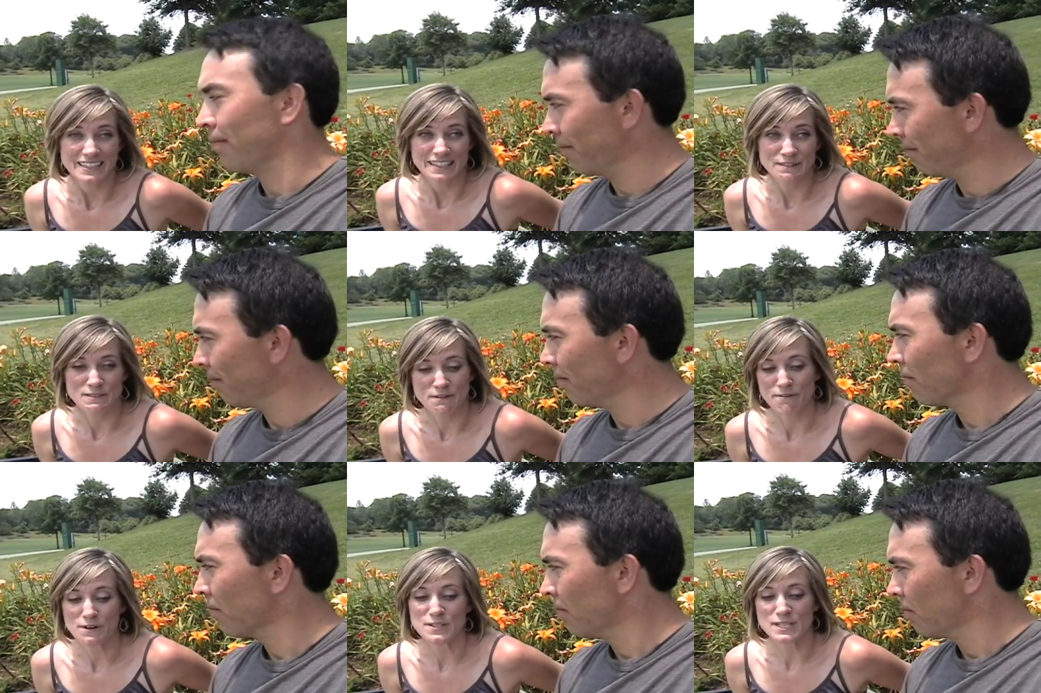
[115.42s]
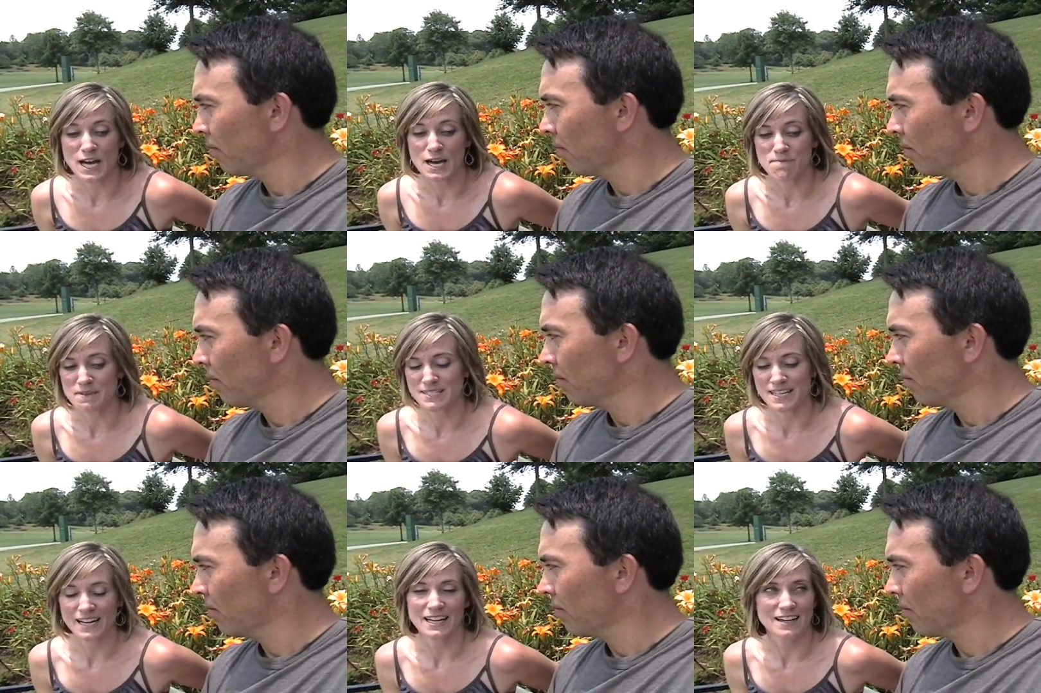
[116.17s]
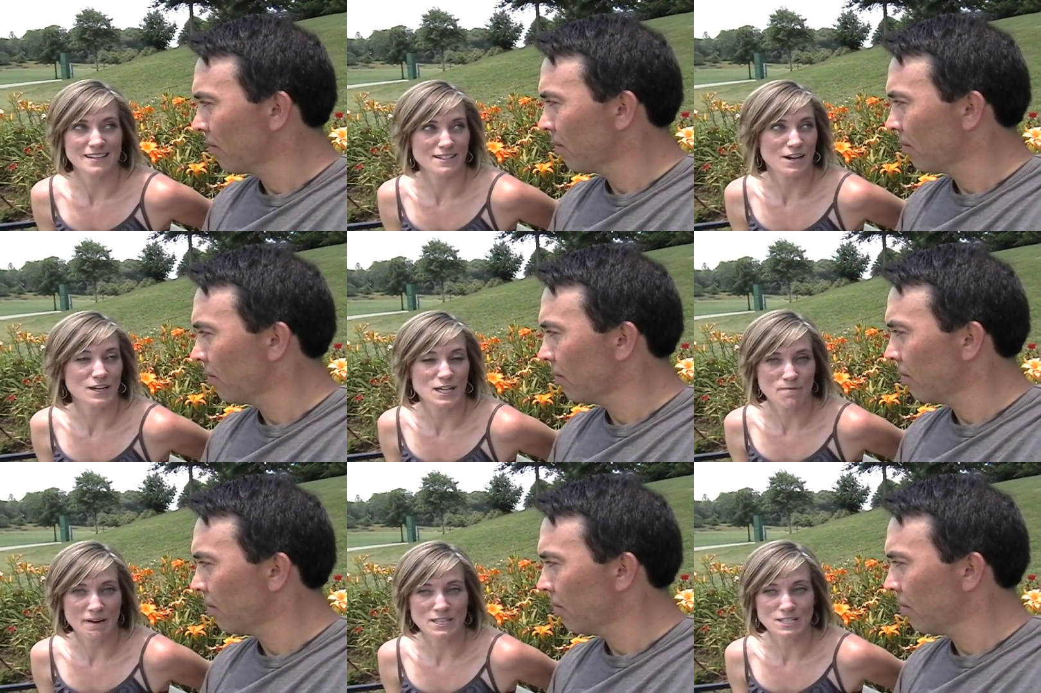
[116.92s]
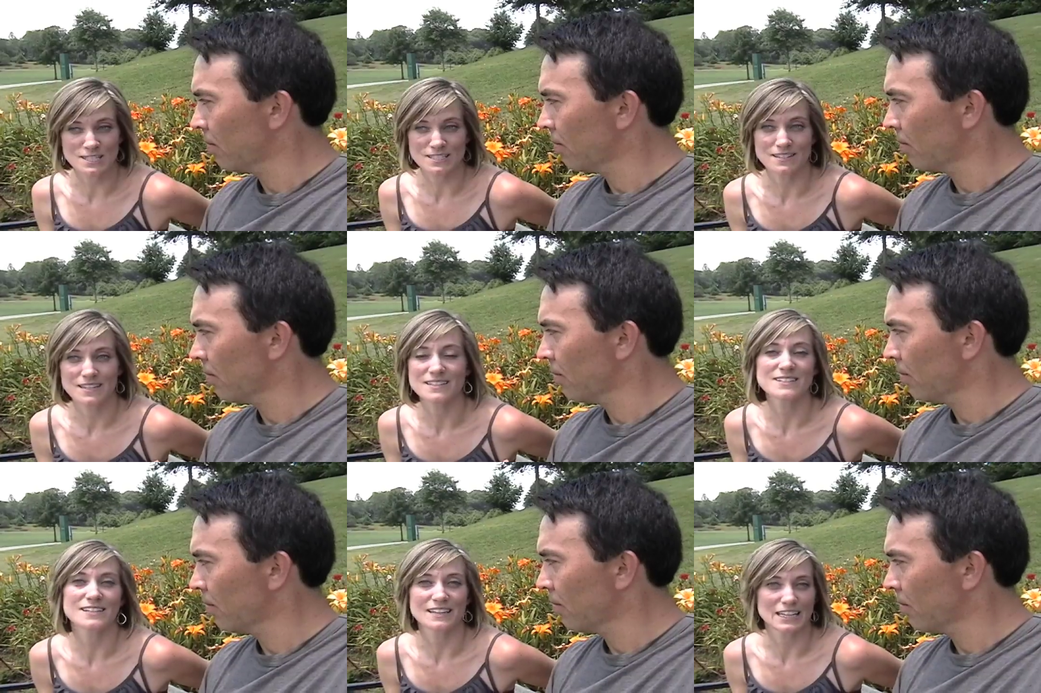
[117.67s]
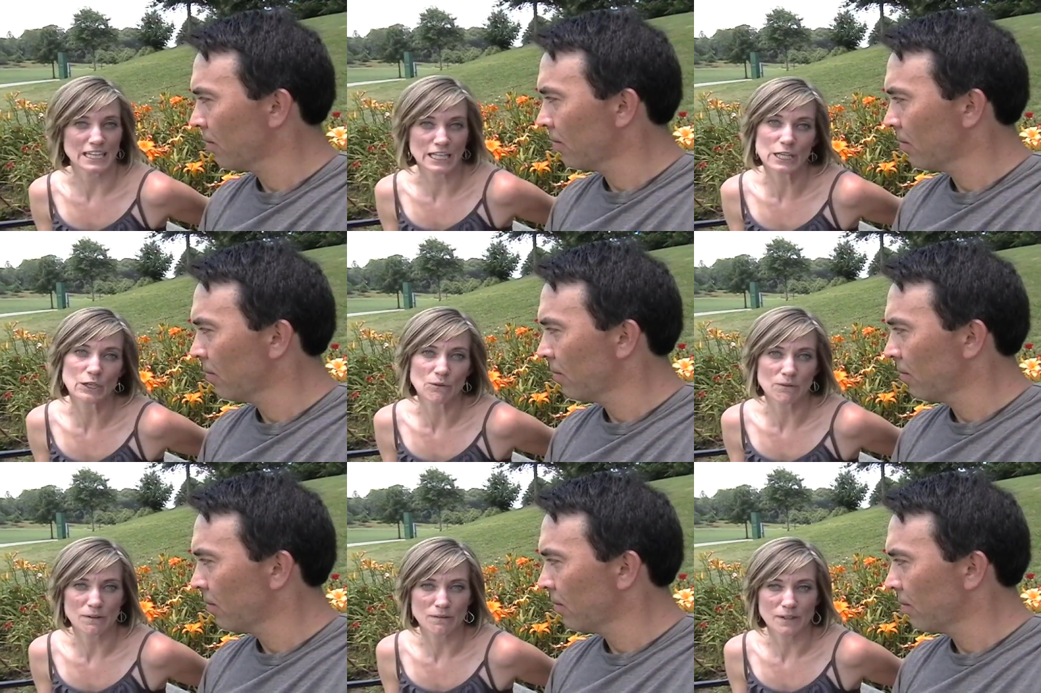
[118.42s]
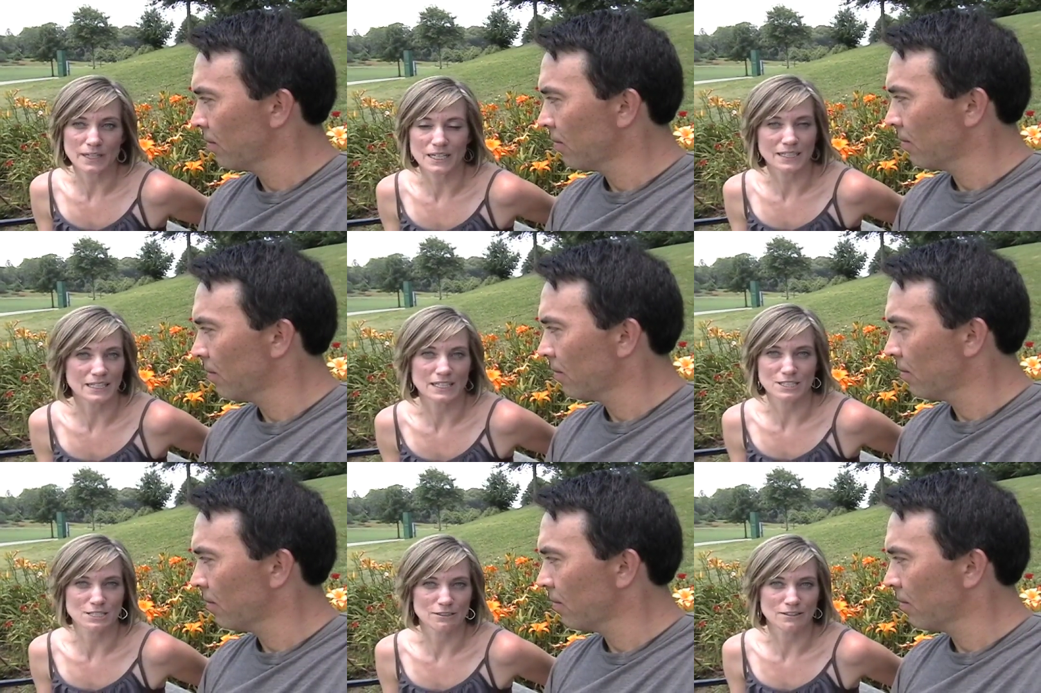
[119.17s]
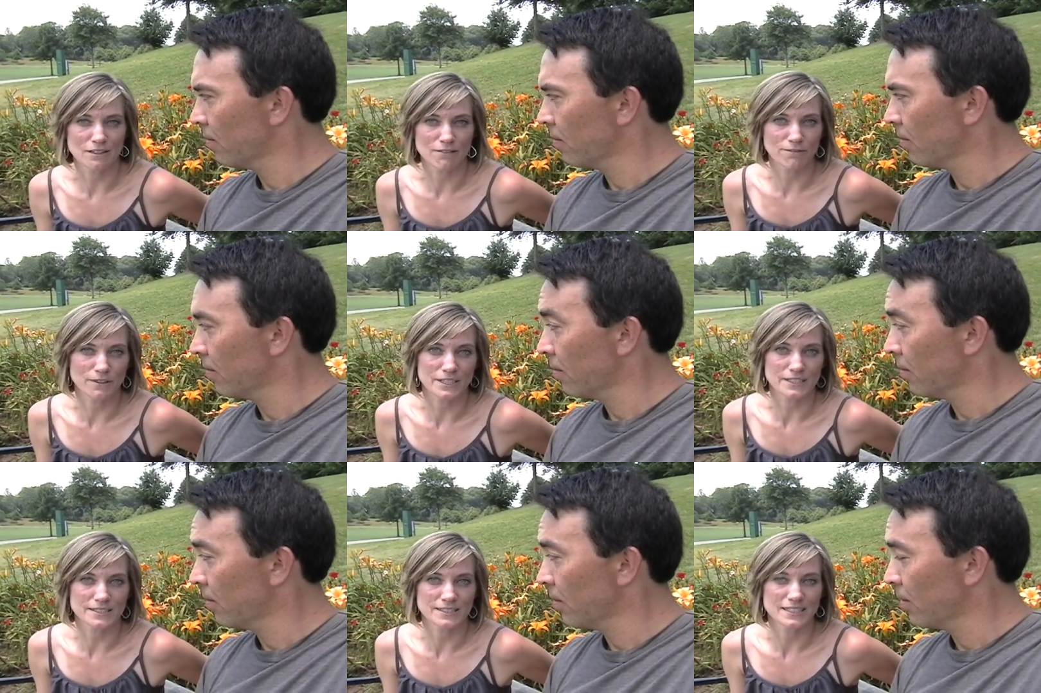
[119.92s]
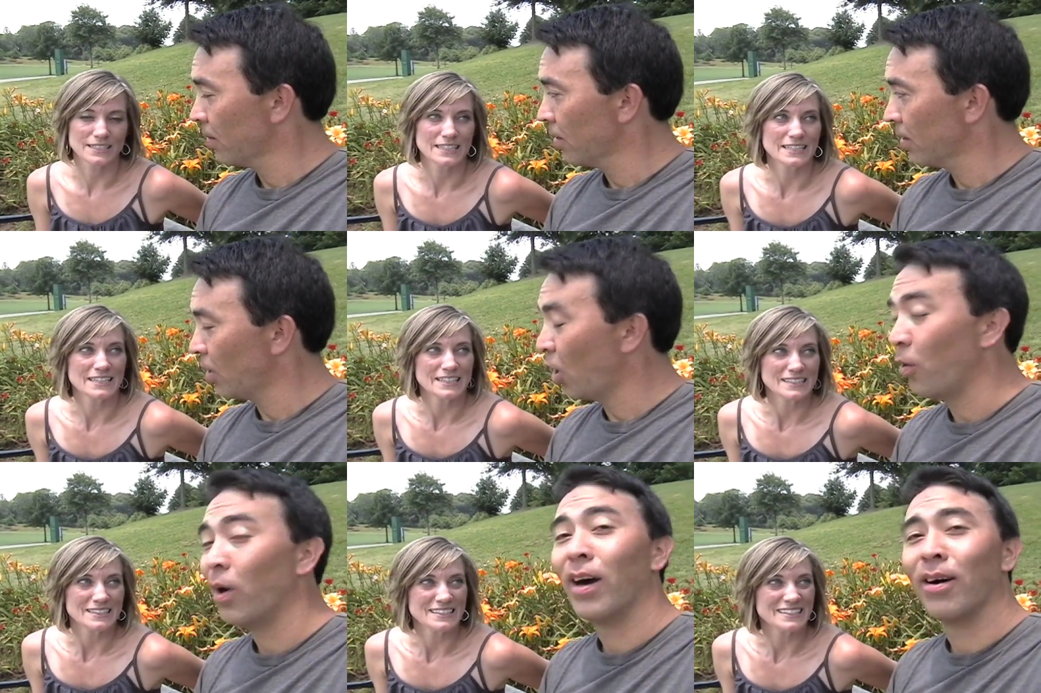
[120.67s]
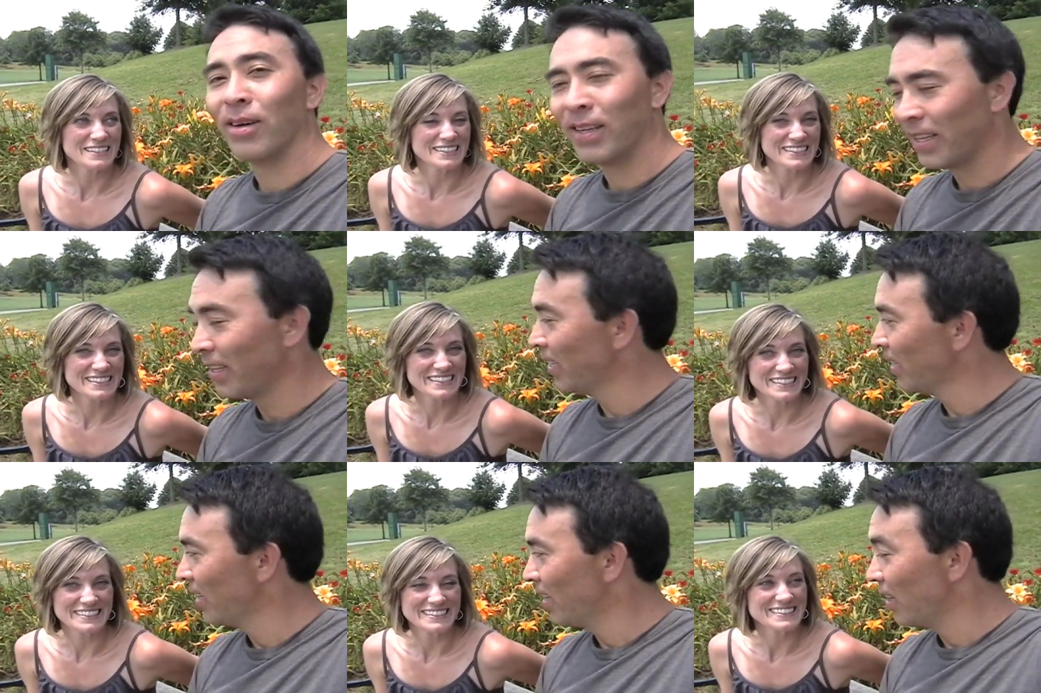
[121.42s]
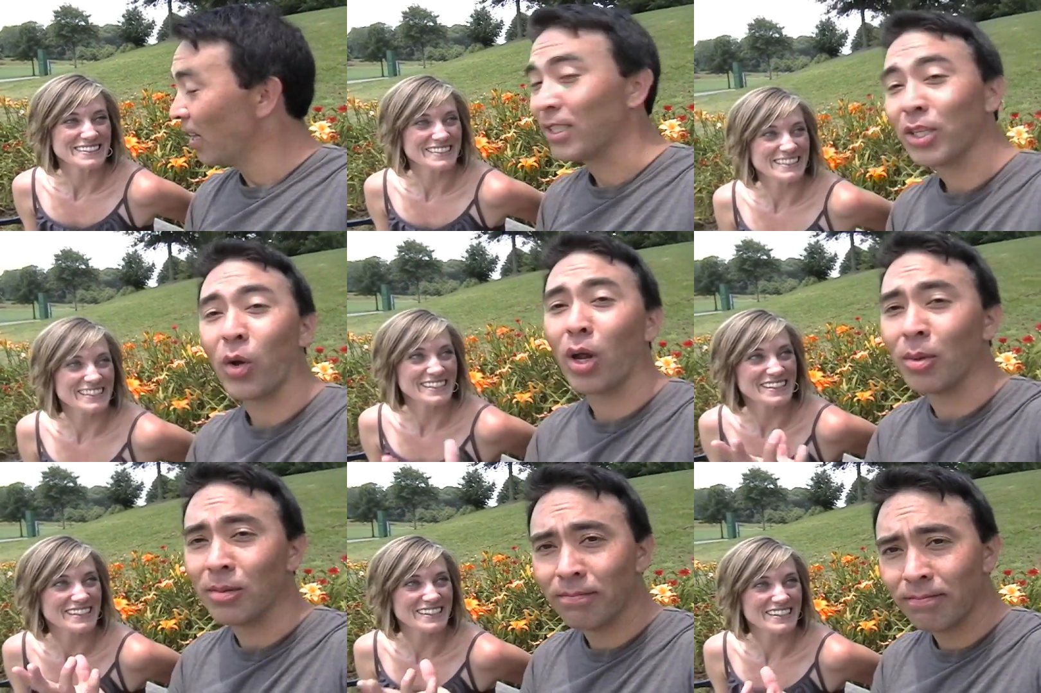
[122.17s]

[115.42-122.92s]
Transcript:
Speaker 1: It was the first time, the second I saw him, I just instantly knew what unconditional love was.
Speaker 2: Oh, wow. That's incredible.